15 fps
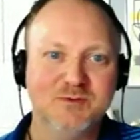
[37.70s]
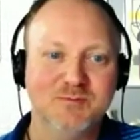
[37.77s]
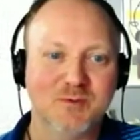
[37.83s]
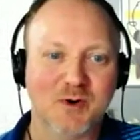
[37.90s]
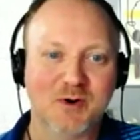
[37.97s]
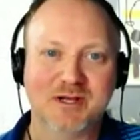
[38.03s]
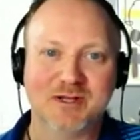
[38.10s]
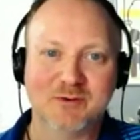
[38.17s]

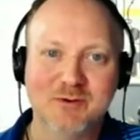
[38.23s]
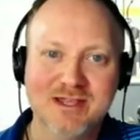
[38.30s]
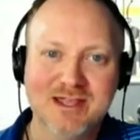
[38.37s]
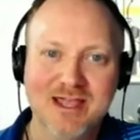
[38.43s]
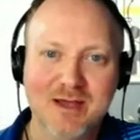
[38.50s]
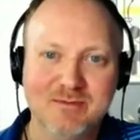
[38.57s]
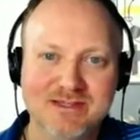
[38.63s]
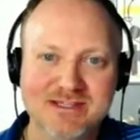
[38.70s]
Marketing
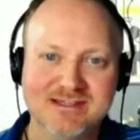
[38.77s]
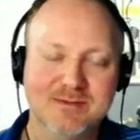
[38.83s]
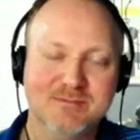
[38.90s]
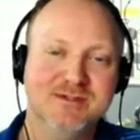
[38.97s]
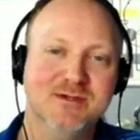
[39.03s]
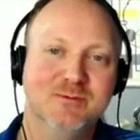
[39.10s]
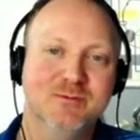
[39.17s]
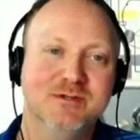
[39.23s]
Recap. In this
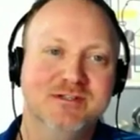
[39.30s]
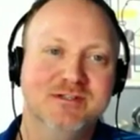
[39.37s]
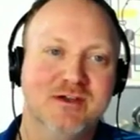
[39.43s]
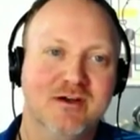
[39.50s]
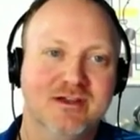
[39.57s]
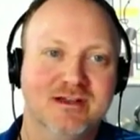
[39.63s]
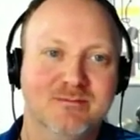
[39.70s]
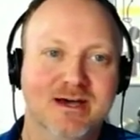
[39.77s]
episode, we're
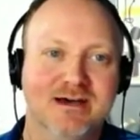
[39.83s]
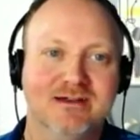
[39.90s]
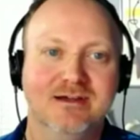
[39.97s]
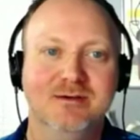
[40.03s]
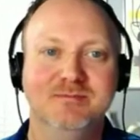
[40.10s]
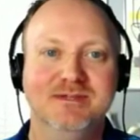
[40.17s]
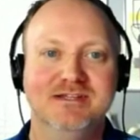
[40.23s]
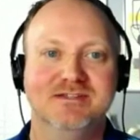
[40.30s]
talking about
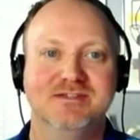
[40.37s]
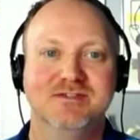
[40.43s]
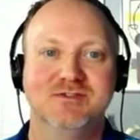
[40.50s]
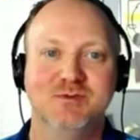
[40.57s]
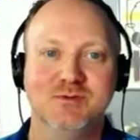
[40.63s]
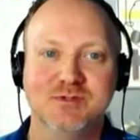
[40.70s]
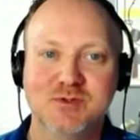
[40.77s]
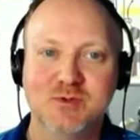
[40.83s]
updates
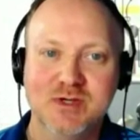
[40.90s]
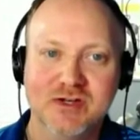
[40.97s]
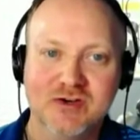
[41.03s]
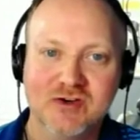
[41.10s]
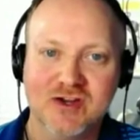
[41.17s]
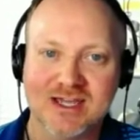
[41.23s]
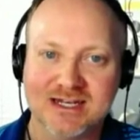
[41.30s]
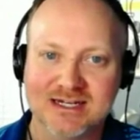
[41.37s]
to
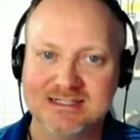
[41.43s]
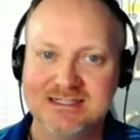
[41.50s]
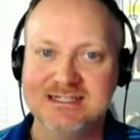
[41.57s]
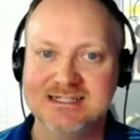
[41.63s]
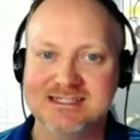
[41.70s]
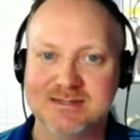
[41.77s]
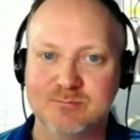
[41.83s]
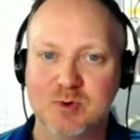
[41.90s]
Twitter
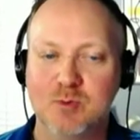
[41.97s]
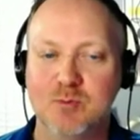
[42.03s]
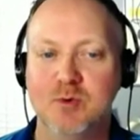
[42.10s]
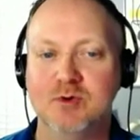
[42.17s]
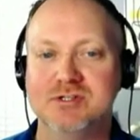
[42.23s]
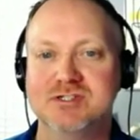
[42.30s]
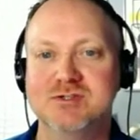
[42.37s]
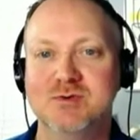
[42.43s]
analytics and
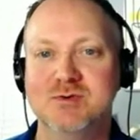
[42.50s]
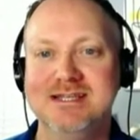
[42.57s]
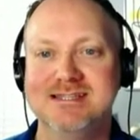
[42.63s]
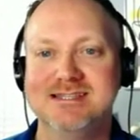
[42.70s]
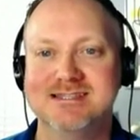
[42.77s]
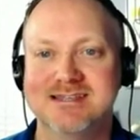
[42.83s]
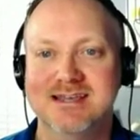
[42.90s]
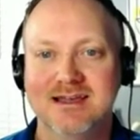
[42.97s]
promoted tweets,